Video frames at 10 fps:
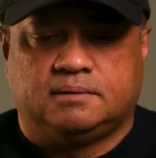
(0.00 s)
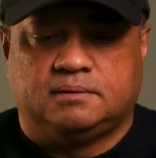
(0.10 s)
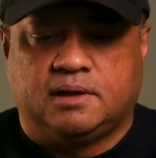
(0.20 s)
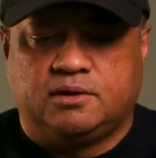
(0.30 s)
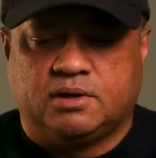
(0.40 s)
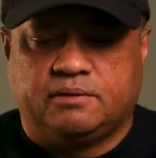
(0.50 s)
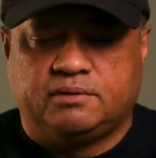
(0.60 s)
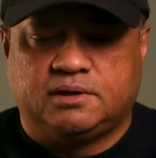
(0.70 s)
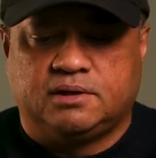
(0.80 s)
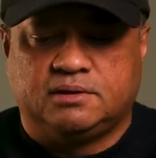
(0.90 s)
There you have
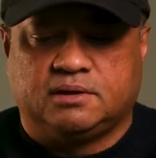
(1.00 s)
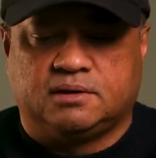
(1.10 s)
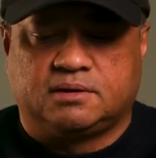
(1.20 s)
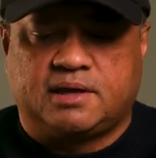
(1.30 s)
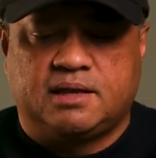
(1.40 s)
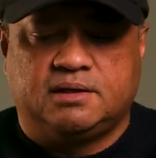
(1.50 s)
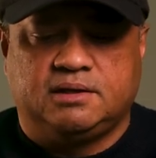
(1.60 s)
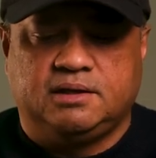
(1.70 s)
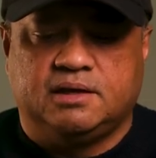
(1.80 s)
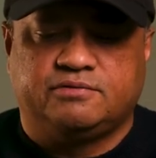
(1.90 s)
it, the Canon
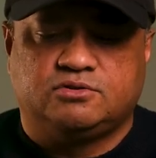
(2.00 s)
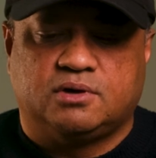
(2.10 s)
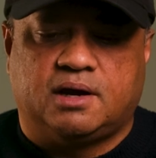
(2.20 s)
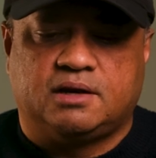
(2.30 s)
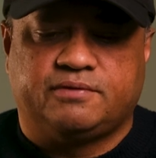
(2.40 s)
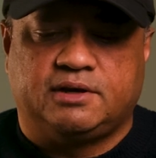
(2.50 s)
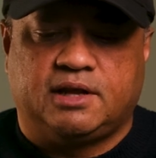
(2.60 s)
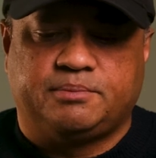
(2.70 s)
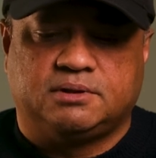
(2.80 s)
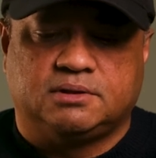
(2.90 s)
EF to RF
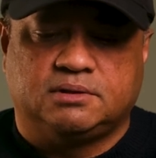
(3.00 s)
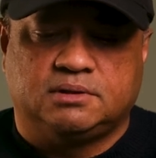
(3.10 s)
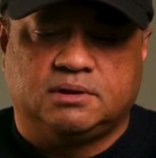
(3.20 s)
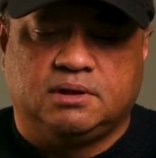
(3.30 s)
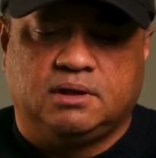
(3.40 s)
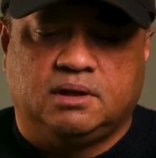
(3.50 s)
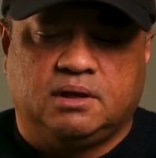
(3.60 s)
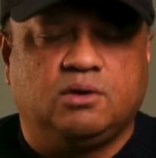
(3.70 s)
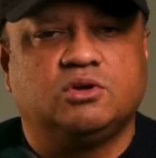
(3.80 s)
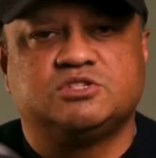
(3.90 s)
adapter.
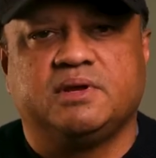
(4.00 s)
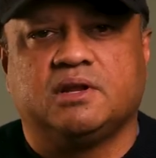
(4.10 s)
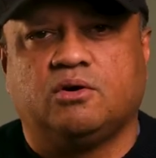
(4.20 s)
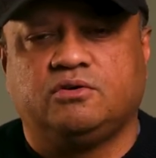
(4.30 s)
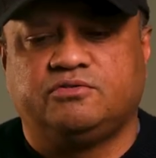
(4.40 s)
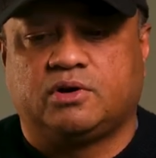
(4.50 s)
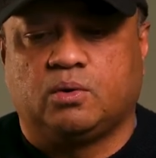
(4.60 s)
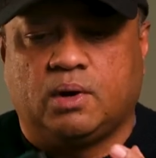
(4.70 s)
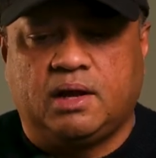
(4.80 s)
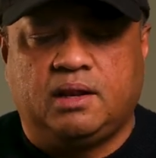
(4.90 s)
I know it's been out for a
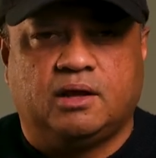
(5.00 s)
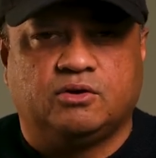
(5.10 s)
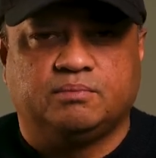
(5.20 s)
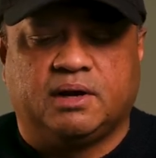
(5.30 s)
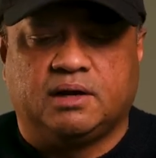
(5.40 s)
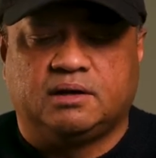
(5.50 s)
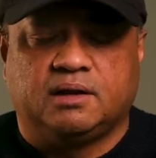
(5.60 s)
while now, but